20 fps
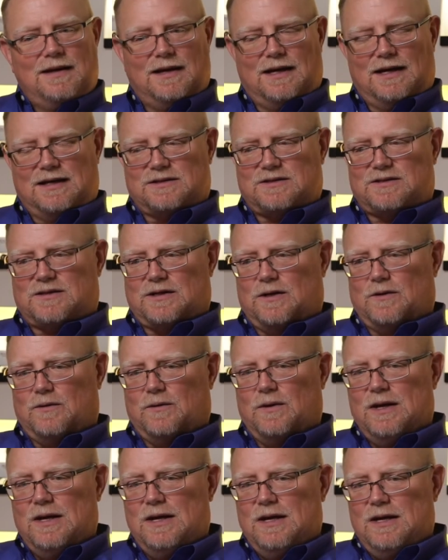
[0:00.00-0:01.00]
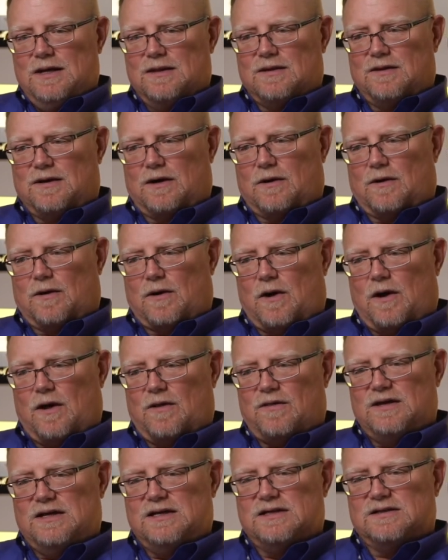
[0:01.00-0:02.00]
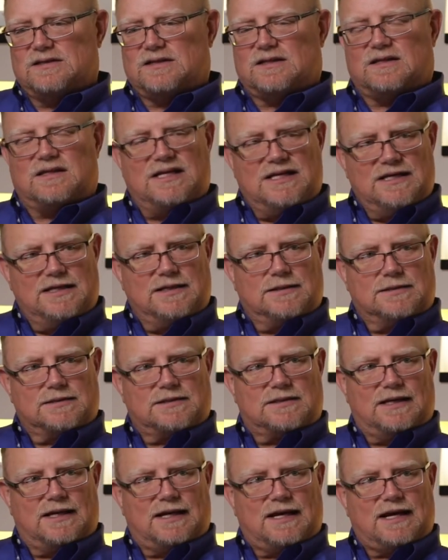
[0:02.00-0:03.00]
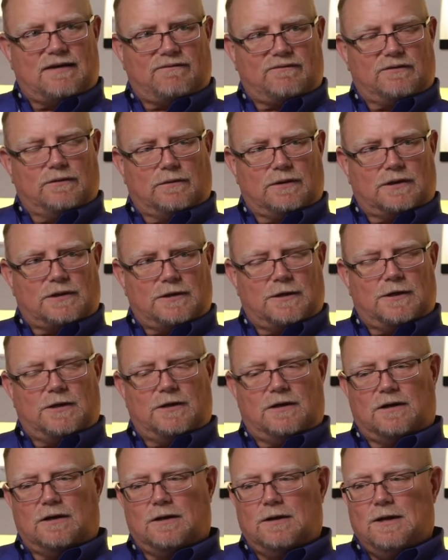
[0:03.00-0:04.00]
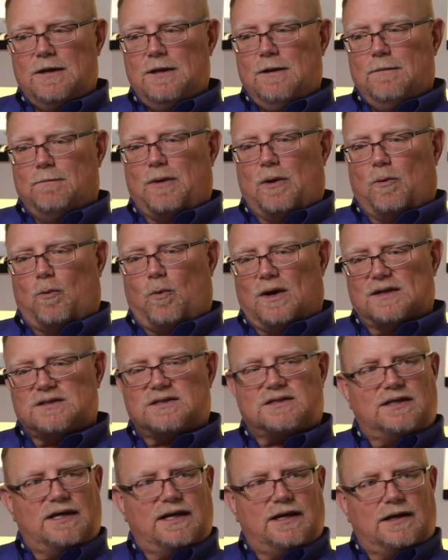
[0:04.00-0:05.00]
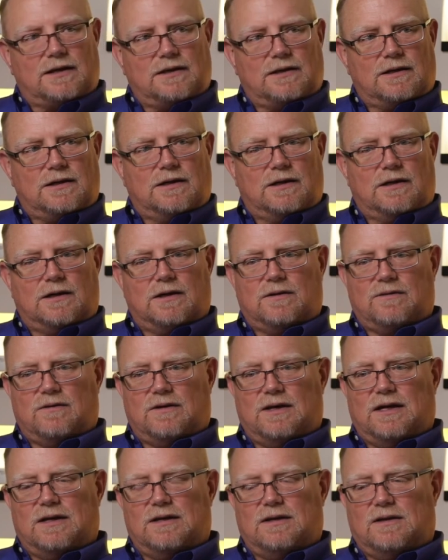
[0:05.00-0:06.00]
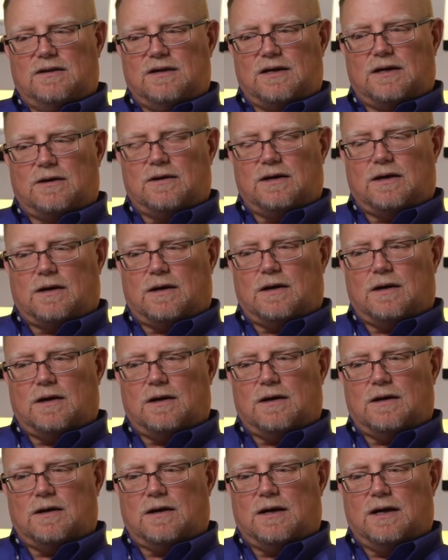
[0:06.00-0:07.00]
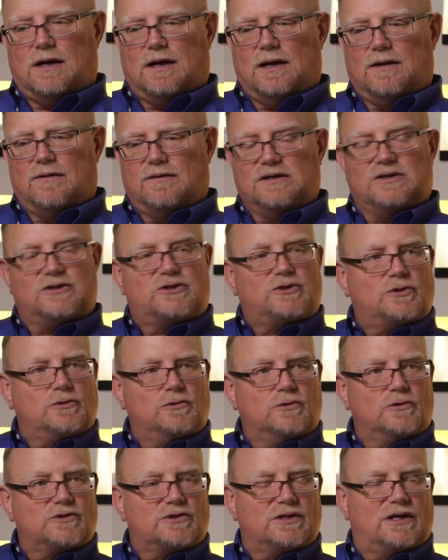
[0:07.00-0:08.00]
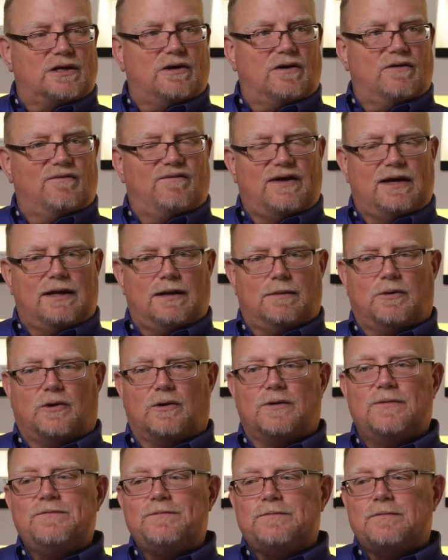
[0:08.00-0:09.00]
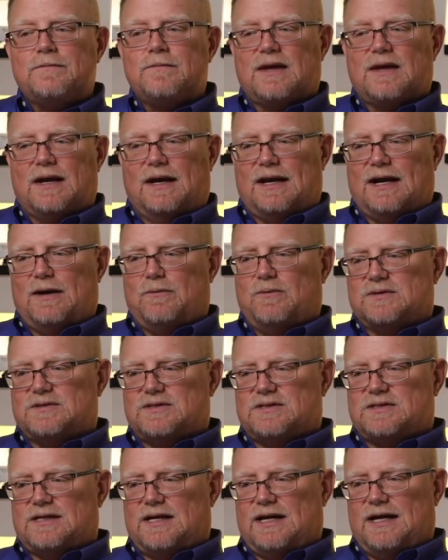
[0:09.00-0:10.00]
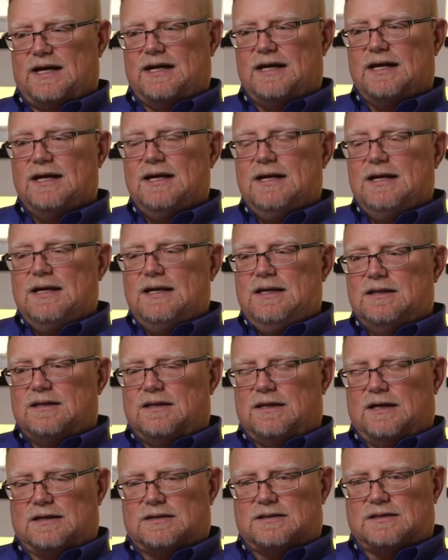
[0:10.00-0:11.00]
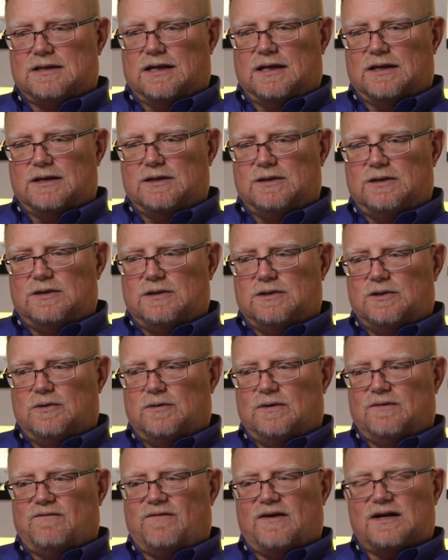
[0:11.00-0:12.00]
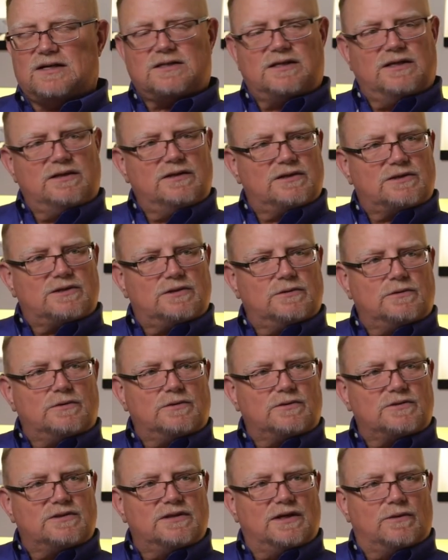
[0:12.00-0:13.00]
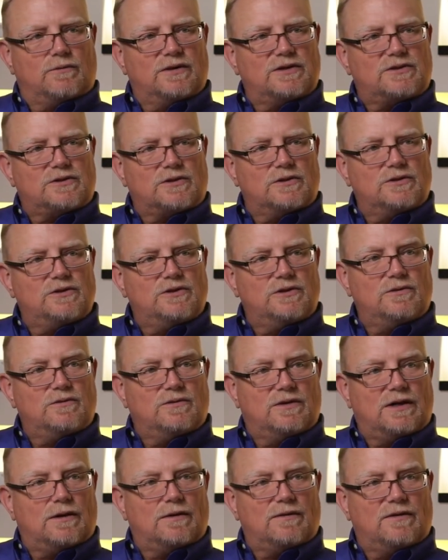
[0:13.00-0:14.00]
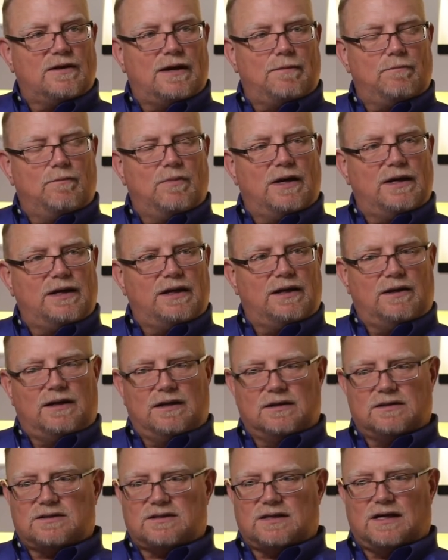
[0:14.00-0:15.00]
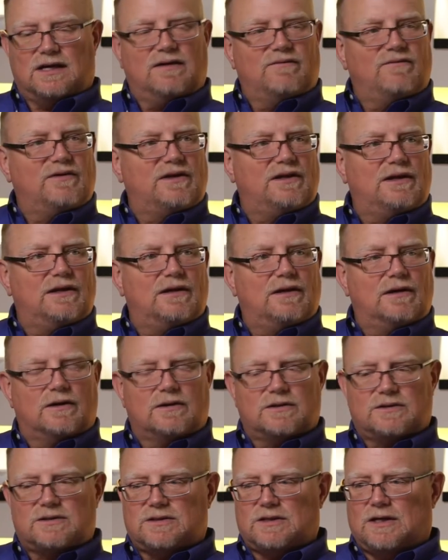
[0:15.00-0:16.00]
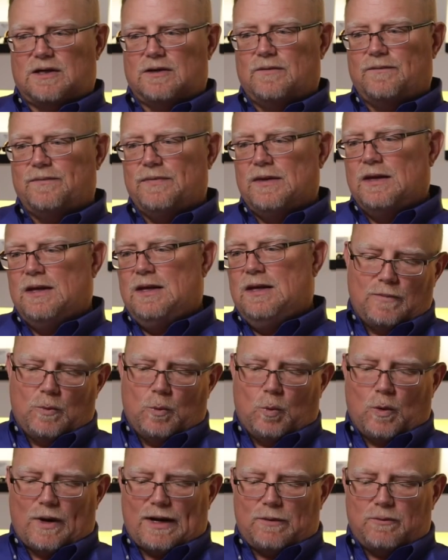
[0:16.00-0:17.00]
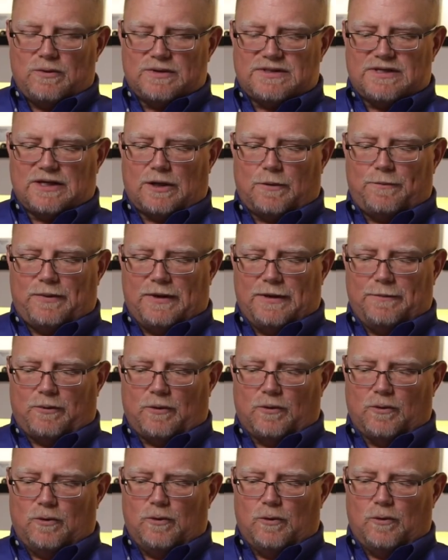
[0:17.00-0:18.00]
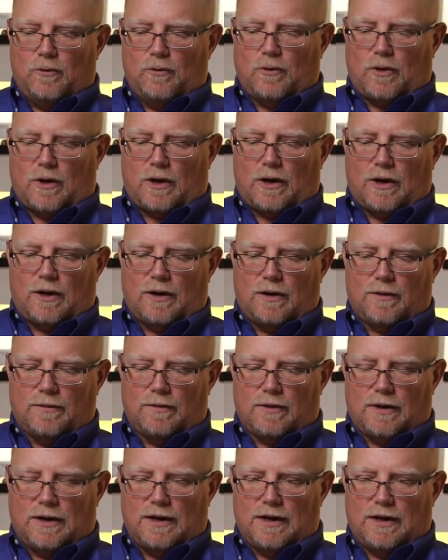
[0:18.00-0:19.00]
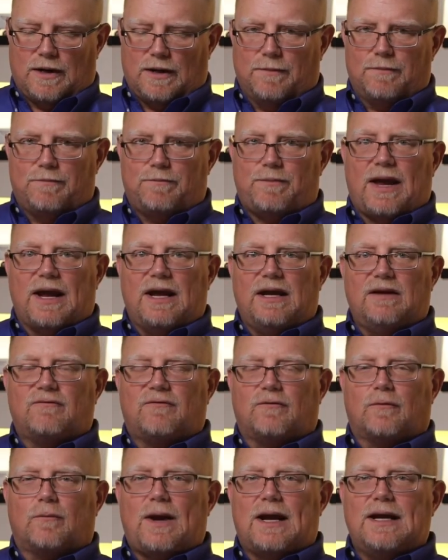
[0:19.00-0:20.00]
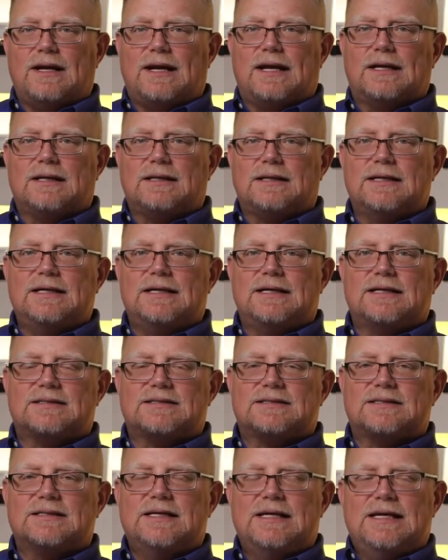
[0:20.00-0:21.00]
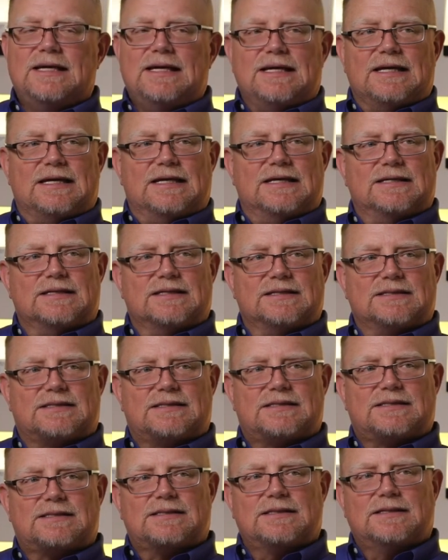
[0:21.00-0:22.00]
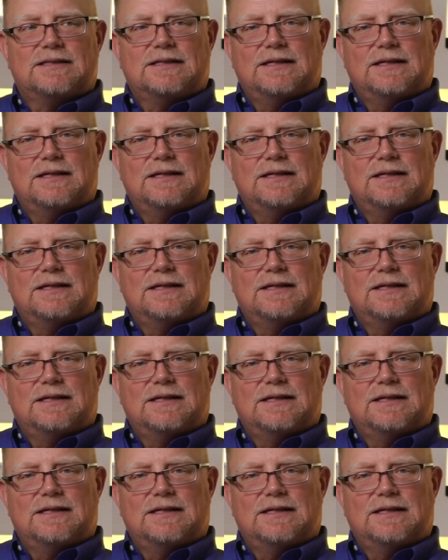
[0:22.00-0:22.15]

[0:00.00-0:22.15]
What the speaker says: And so there are all these things that have to occur, but once they occur, then there are these tools that are available. And I would say that you invest in the tools that return you that money inside of a year. So what I would tell people who are paying for rate analytics is,